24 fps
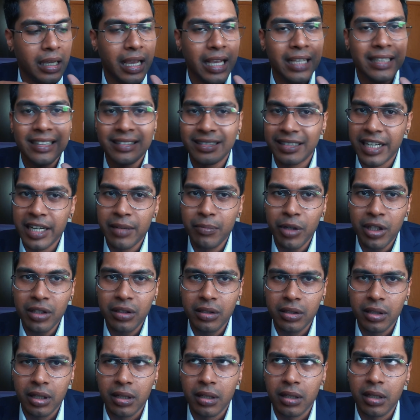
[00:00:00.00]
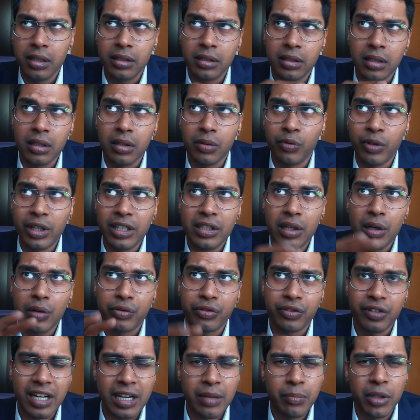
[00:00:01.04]
It's a visa
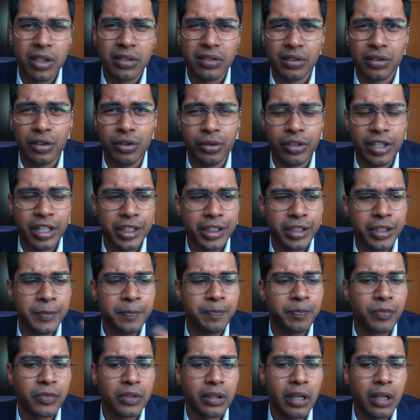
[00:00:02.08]
of 3 months duration.